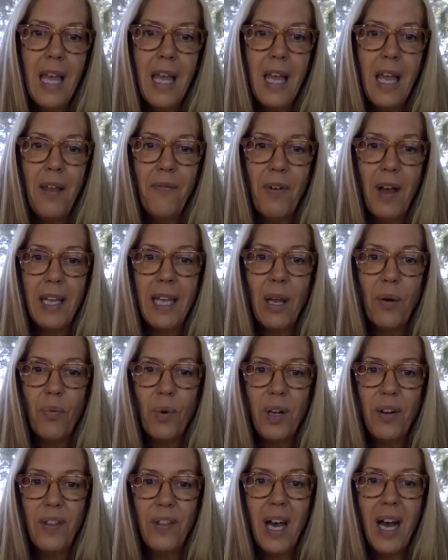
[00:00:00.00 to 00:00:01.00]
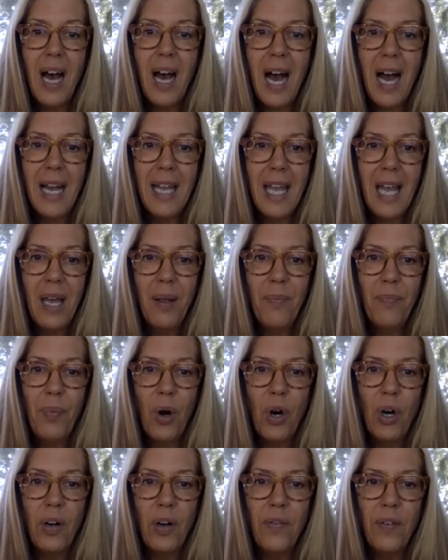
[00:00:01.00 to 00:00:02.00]
If I get rid of the in
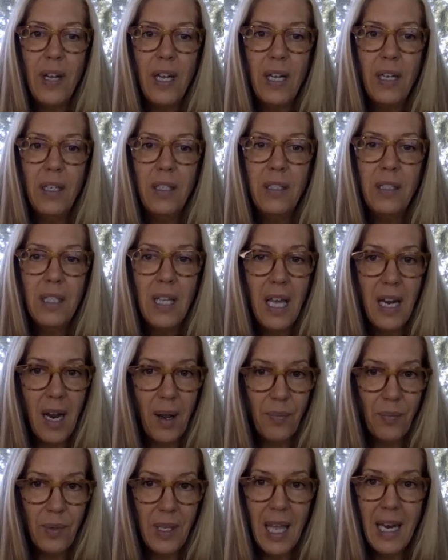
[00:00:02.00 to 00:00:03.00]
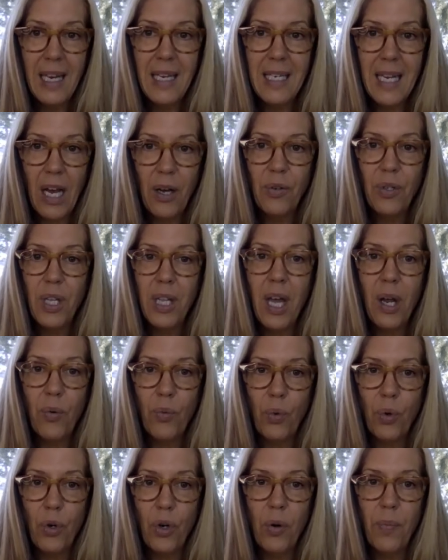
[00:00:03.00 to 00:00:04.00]
part of it, then I'm getting down to that
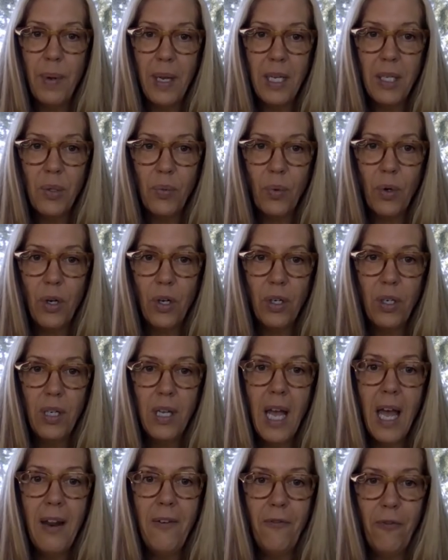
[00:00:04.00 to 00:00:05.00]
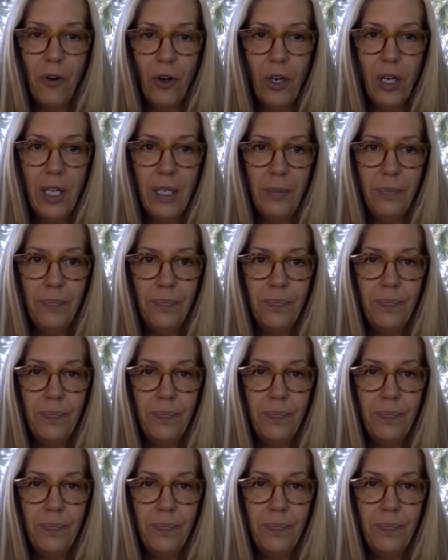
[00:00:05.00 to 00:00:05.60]
root or base word, advertent.